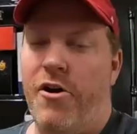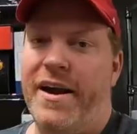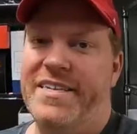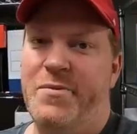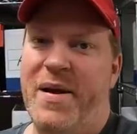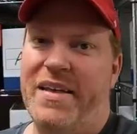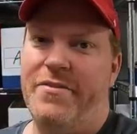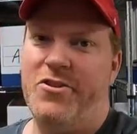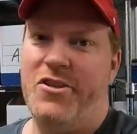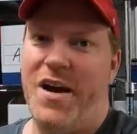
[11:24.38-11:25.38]
All right, guys, I'm back at
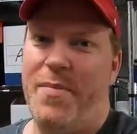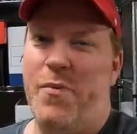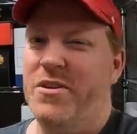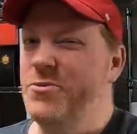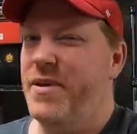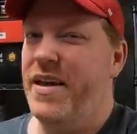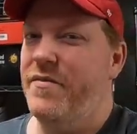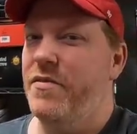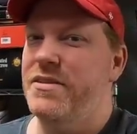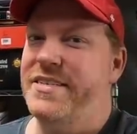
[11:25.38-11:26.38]
the shop. I went to a
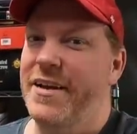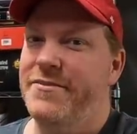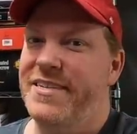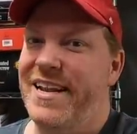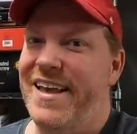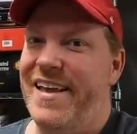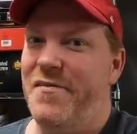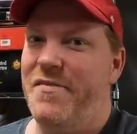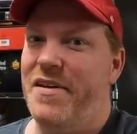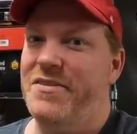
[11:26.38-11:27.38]
handful of sales today
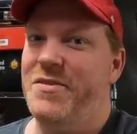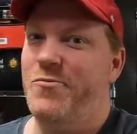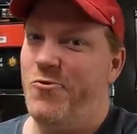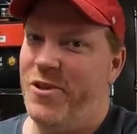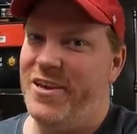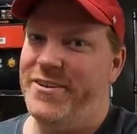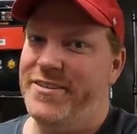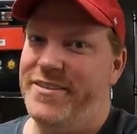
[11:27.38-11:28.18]
and found some really good